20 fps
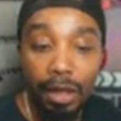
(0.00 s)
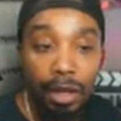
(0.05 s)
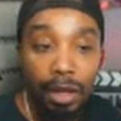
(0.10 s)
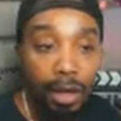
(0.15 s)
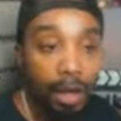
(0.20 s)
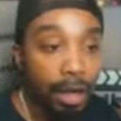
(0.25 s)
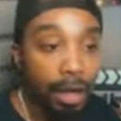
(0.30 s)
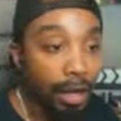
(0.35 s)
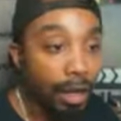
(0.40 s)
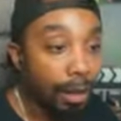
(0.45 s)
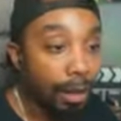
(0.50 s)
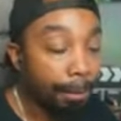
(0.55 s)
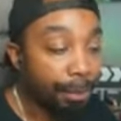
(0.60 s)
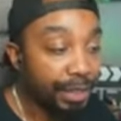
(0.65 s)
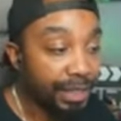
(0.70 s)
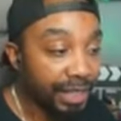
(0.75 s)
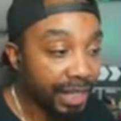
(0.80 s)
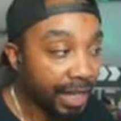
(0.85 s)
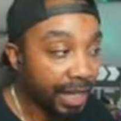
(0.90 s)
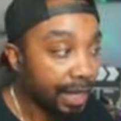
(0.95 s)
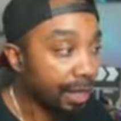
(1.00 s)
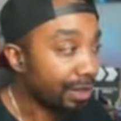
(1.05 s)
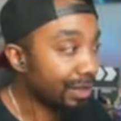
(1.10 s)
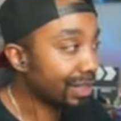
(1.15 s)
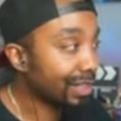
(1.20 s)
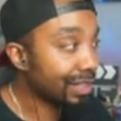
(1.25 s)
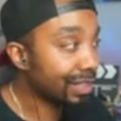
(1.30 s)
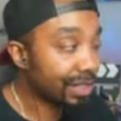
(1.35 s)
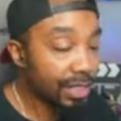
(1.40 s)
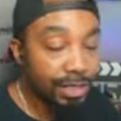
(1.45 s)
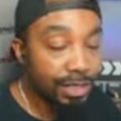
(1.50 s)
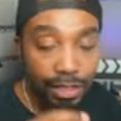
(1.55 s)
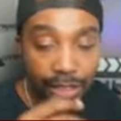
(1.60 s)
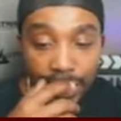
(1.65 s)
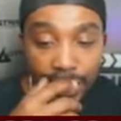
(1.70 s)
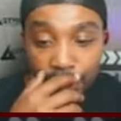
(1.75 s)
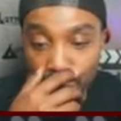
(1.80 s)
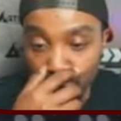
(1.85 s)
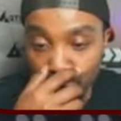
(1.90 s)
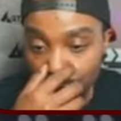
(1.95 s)
But yeah, it's an
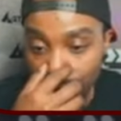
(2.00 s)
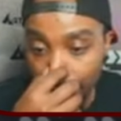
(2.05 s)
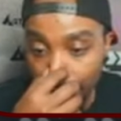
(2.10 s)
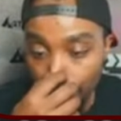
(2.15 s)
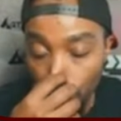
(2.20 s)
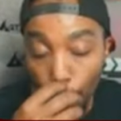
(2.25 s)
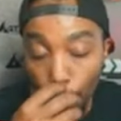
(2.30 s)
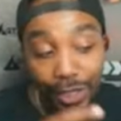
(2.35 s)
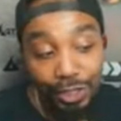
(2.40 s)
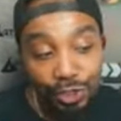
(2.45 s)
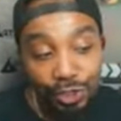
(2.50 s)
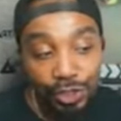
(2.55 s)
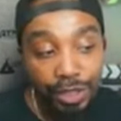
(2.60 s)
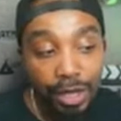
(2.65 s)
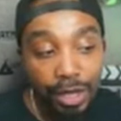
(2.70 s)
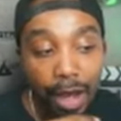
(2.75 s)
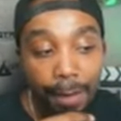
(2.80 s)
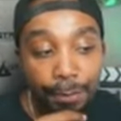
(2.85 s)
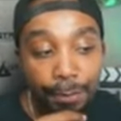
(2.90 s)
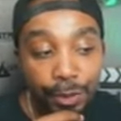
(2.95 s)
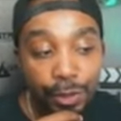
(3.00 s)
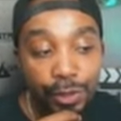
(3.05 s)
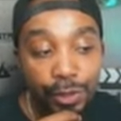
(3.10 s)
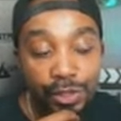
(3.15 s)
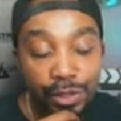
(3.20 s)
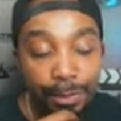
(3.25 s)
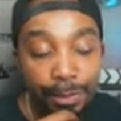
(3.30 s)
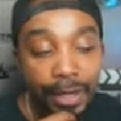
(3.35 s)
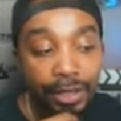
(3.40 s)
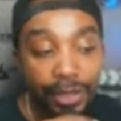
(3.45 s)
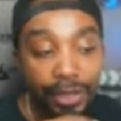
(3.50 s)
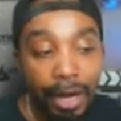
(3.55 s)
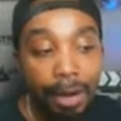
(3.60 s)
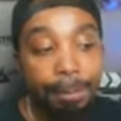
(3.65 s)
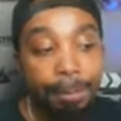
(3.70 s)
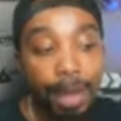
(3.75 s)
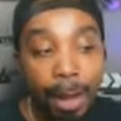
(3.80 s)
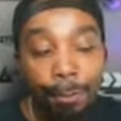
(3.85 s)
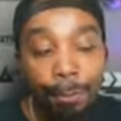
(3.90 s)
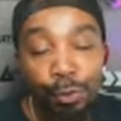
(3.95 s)
interesting question. I'm curious about that.
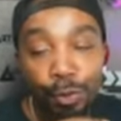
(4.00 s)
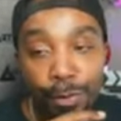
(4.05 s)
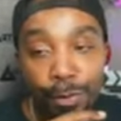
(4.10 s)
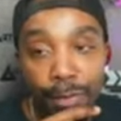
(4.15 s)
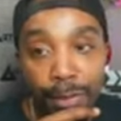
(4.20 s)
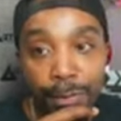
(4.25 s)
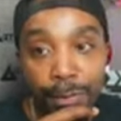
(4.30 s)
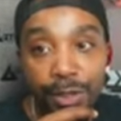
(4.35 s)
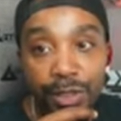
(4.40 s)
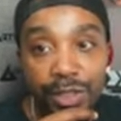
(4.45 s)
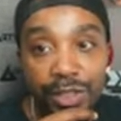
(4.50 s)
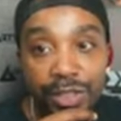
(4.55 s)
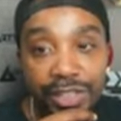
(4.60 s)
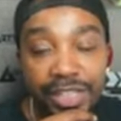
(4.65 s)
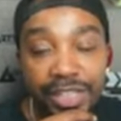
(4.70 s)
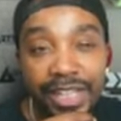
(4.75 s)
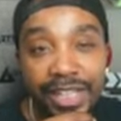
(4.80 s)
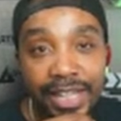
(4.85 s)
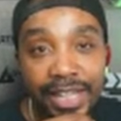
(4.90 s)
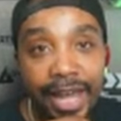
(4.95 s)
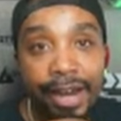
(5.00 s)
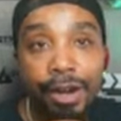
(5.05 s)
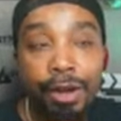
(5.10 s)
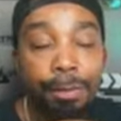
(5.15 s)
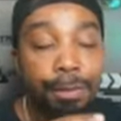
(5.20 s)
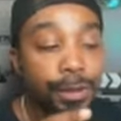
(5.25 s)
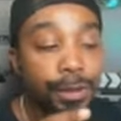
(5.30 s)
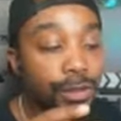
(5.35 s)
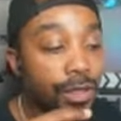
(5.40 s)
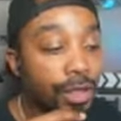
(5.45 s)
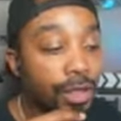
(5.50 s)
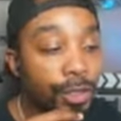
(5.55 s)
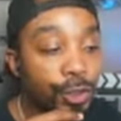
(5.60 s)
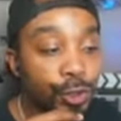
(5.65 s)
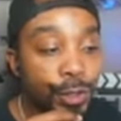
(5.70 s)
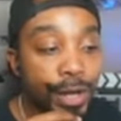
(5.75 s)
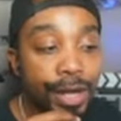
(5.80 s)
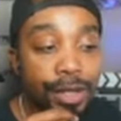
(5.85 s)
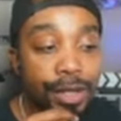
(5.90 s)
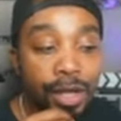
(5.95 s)
I'm going to remember to dig that up and
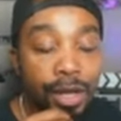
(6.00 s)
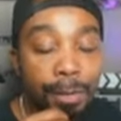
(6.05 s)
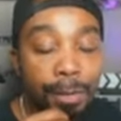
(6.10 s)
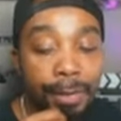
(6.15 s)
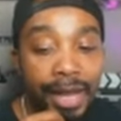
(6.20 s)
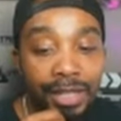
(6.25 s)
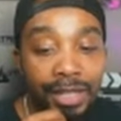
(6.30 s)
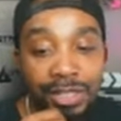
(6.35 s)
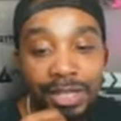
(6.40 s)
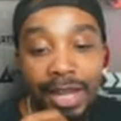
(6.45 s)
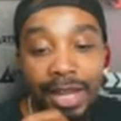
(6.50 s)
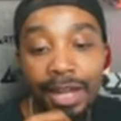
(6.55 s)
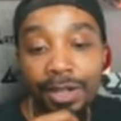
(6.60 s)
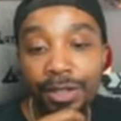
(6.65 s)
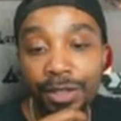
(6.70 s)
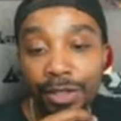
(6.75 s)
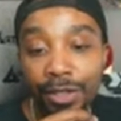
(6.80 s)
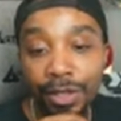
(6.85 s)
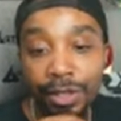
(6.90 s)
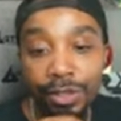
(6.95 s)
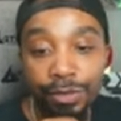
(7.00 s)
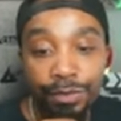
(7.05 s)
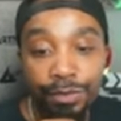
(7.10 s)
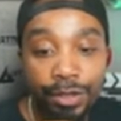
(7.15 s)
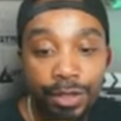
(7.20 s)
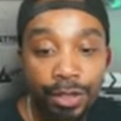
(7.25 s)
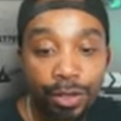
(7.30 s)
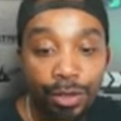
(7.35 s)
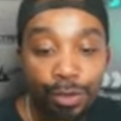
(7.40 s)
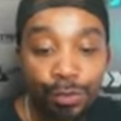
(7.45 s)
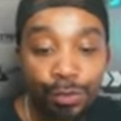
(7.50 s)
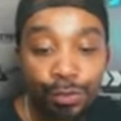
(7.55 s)
try to come back to that in another video.